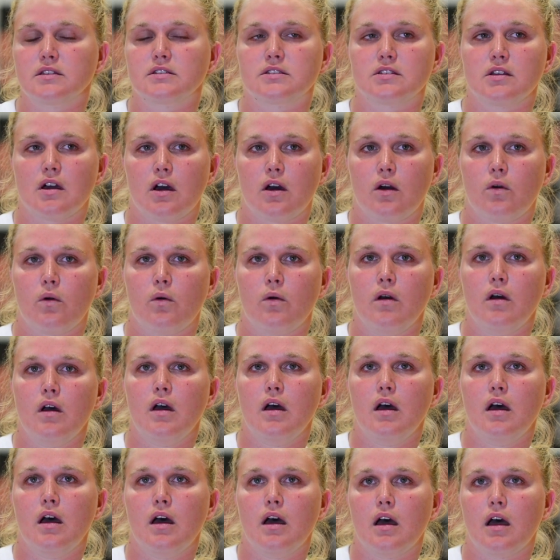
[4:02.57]
So
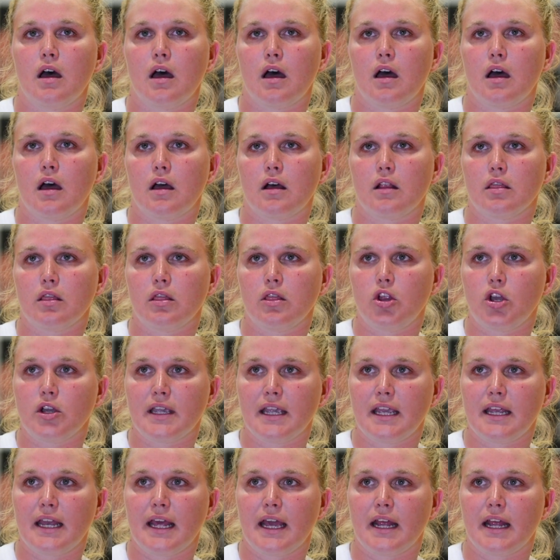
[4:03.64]
looking